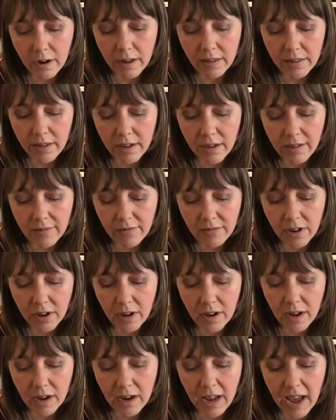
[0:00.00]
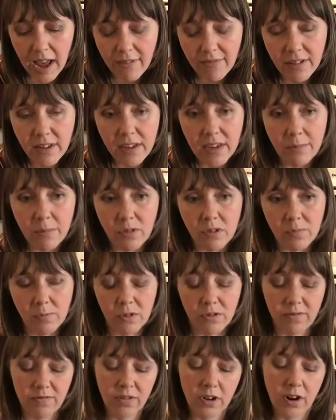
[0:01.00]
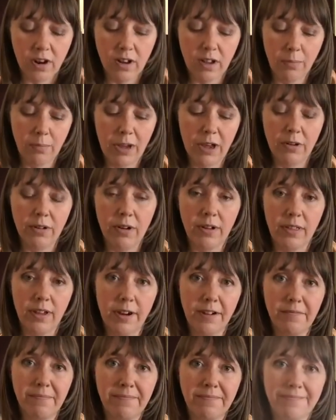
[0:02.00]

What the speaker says: I think I've got half a tablespoon of garlic powder there.